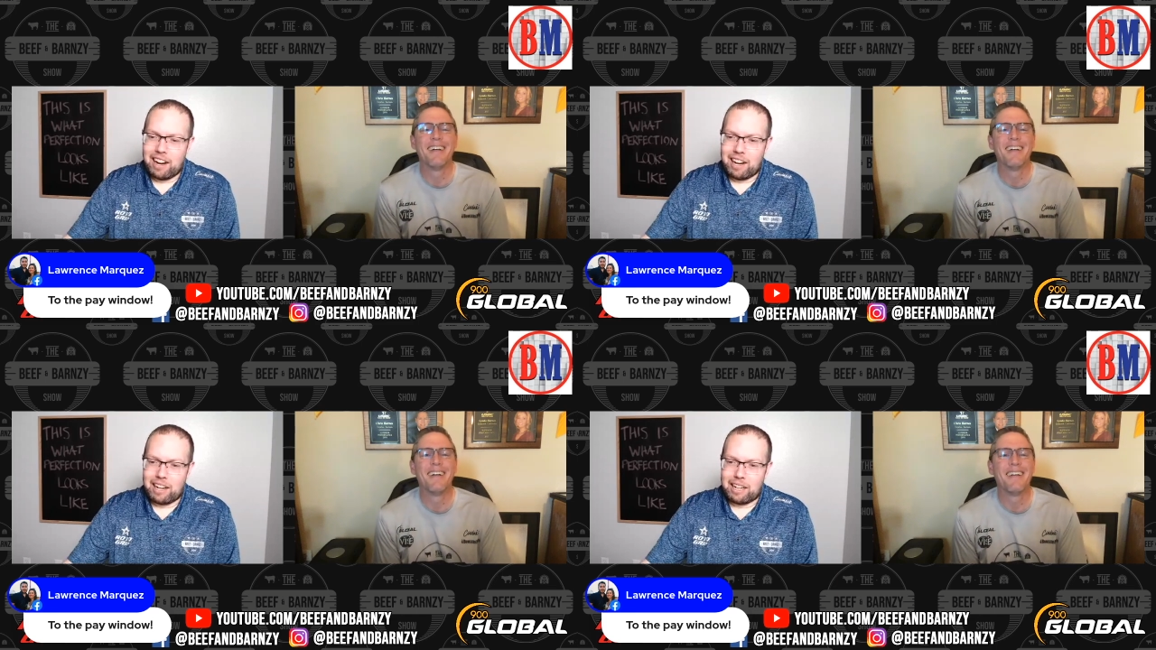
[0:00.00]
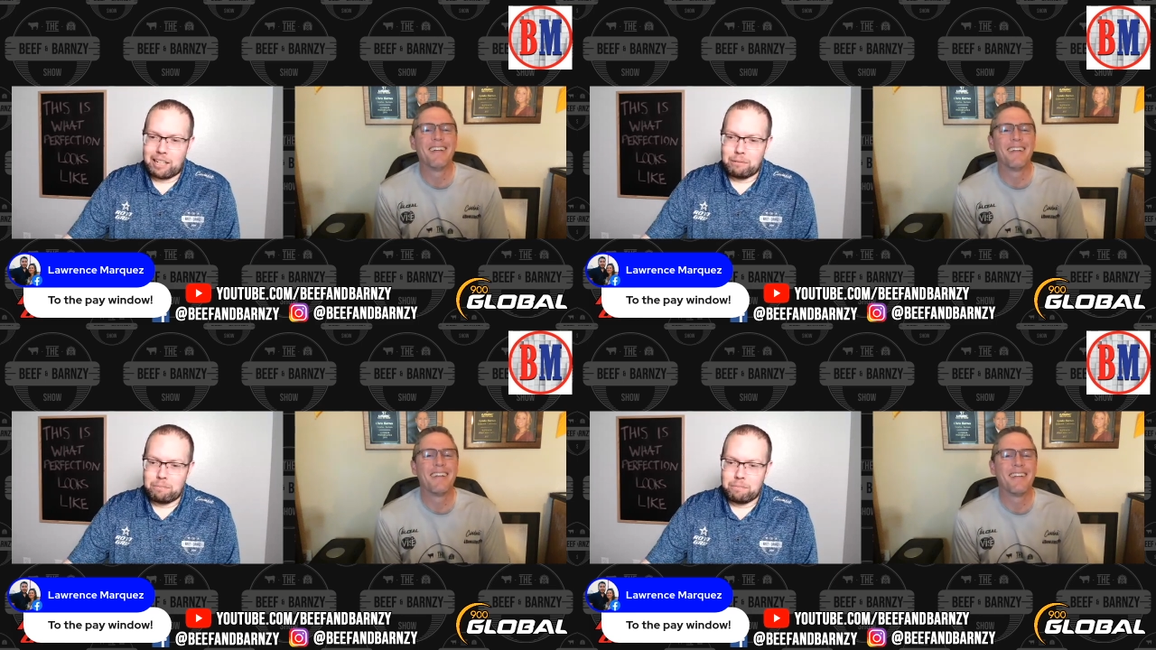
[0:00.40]

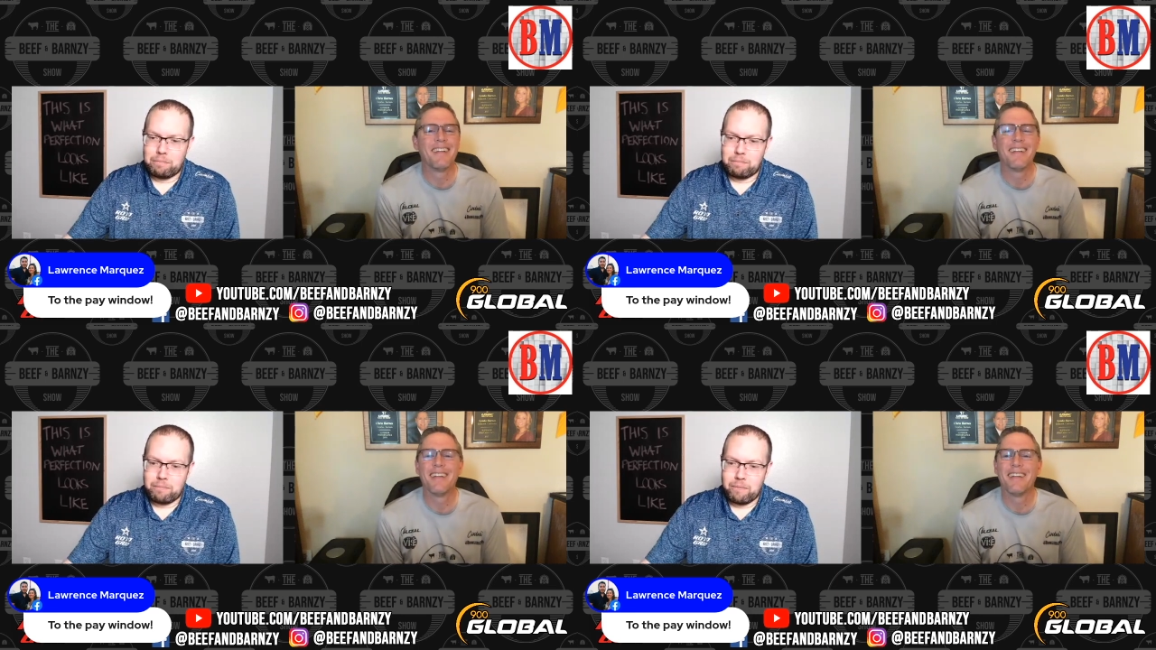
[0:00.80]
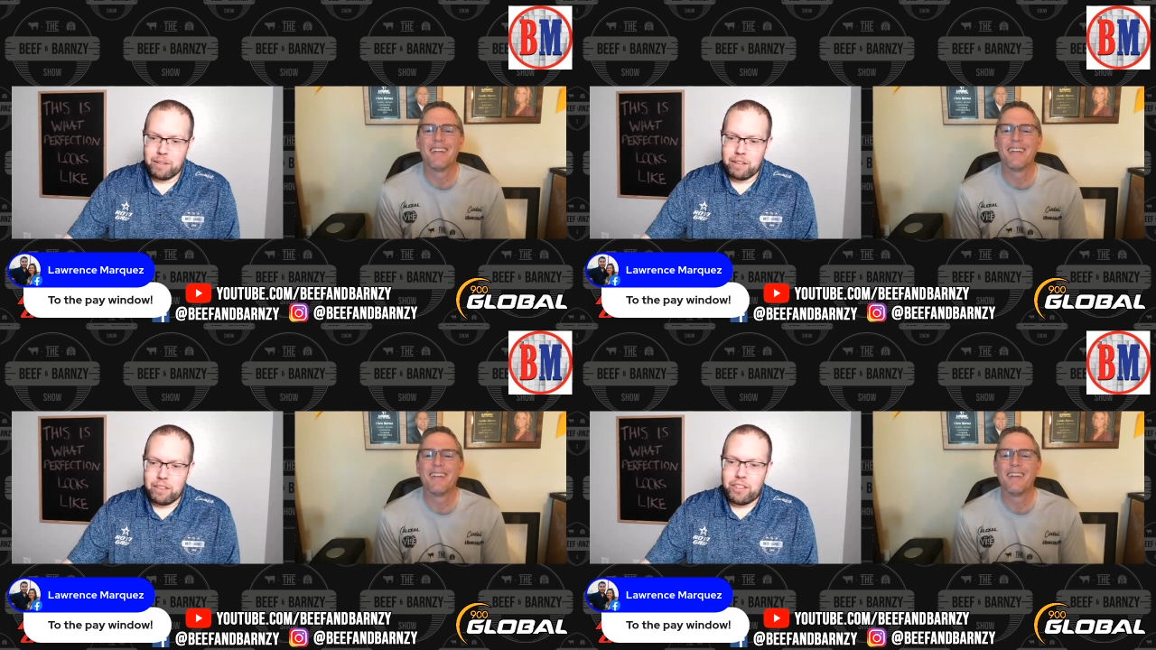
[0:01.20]
Speaker 1: um,
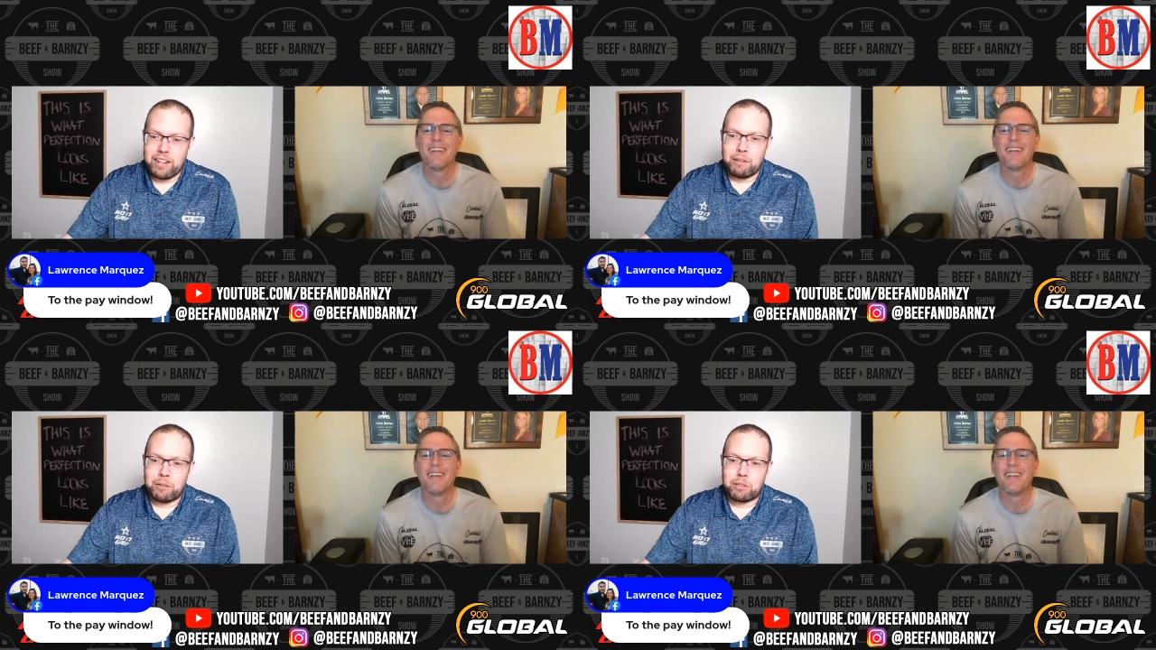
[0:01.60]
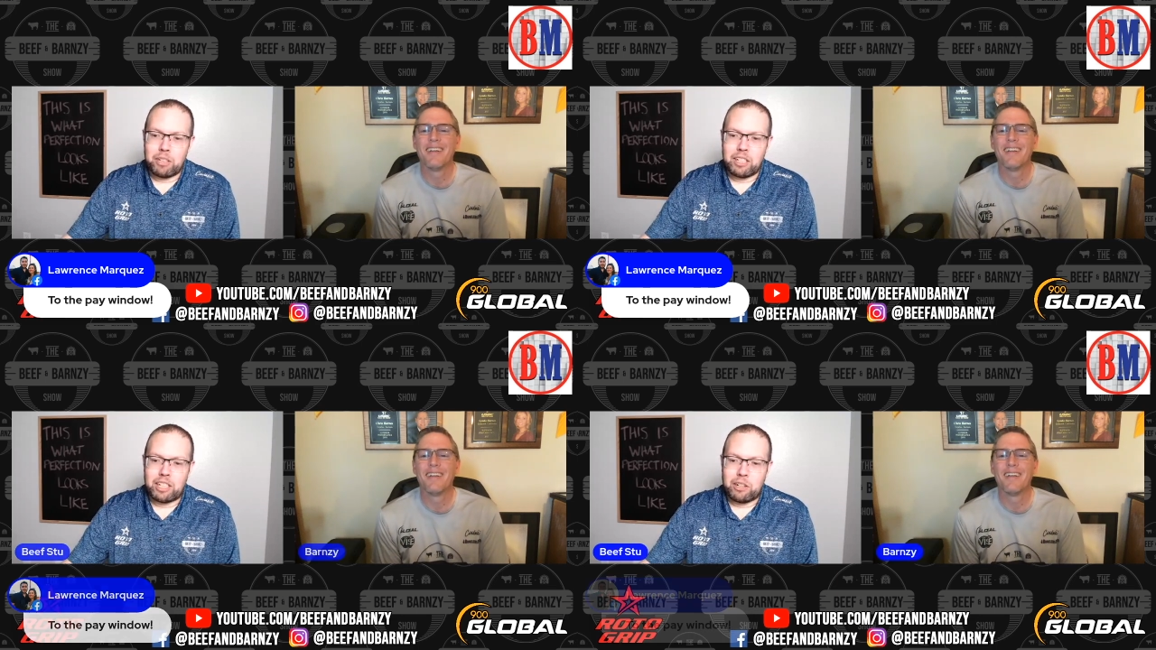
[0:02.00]
the thing that was
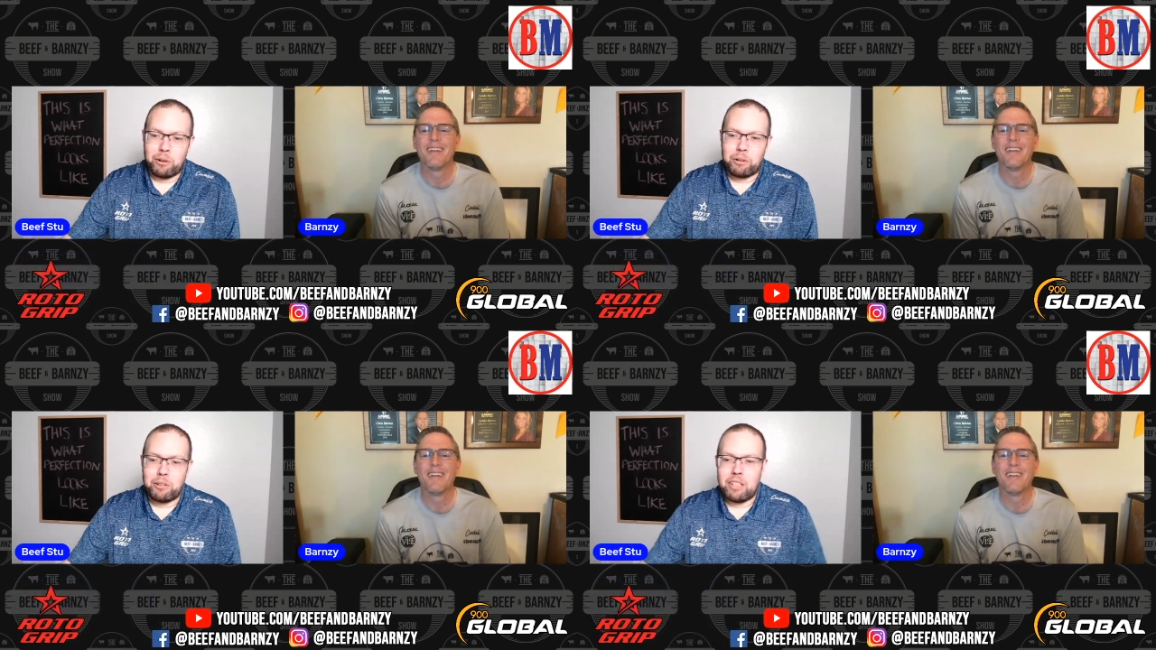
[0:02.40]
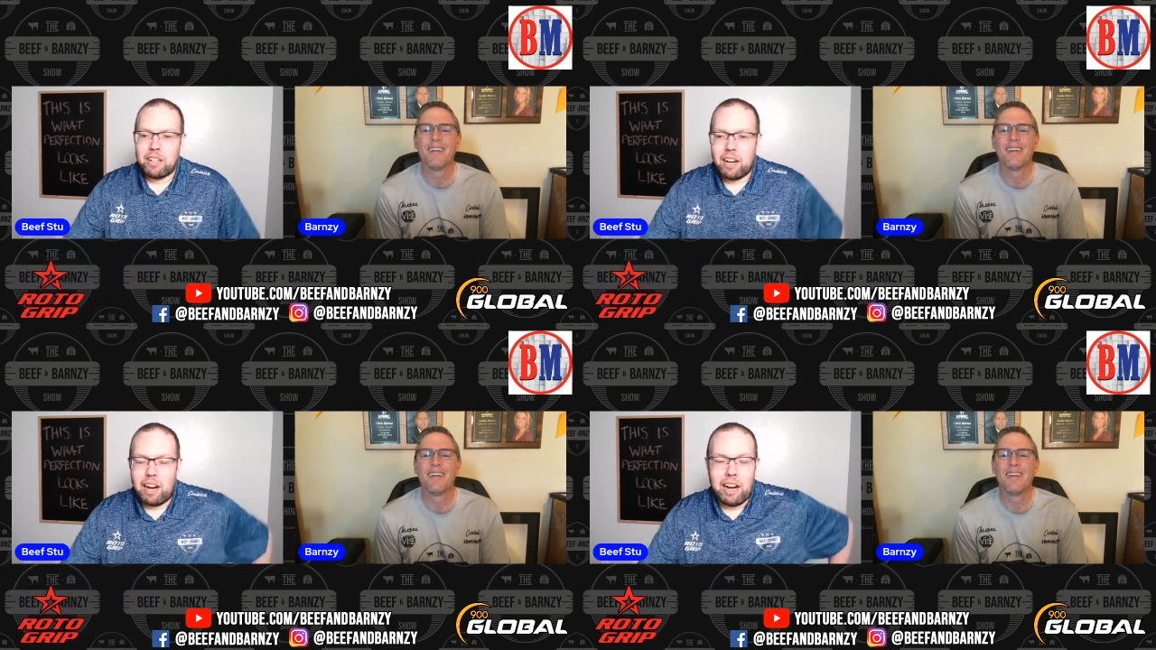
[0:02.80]
really cool
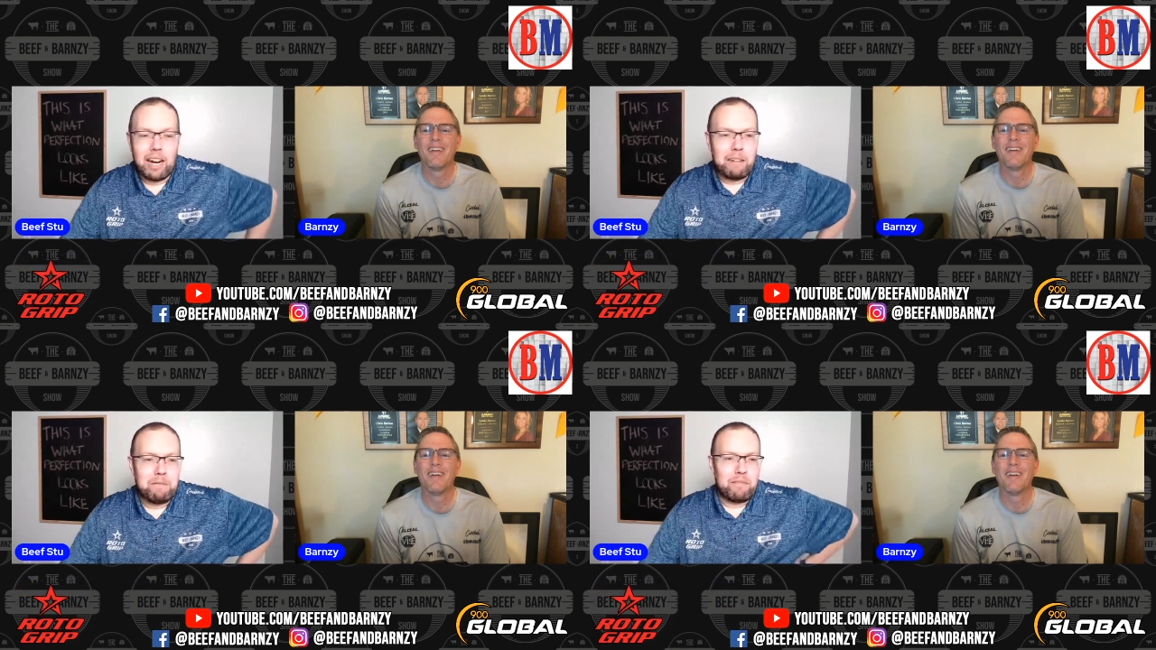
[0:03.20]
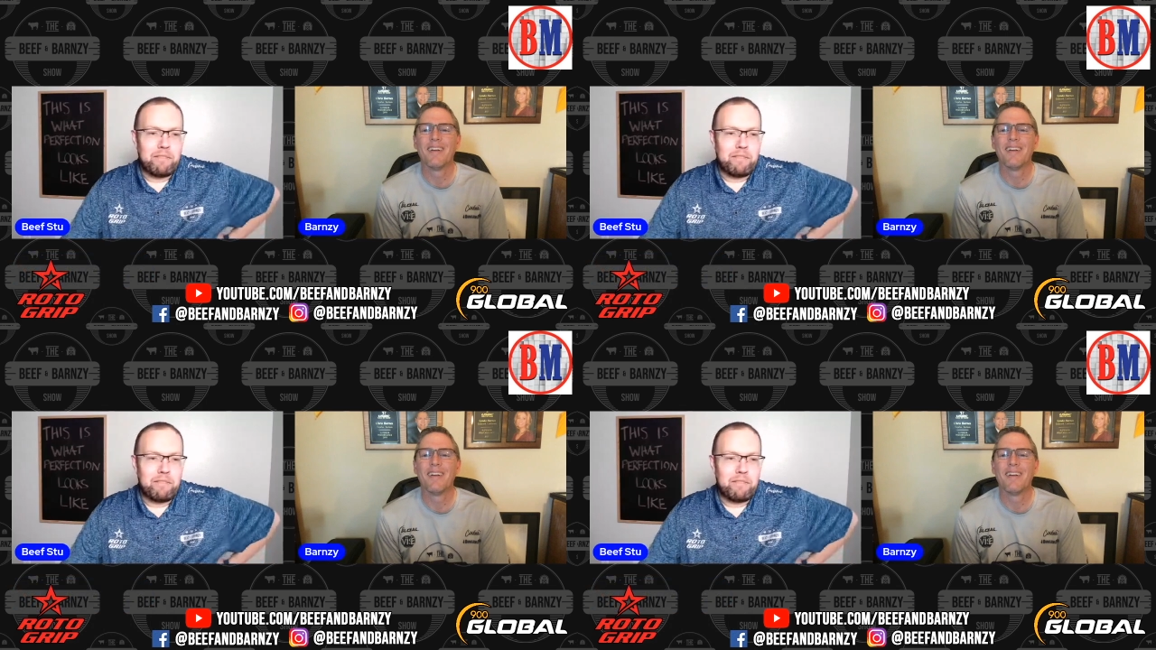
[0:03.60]
um,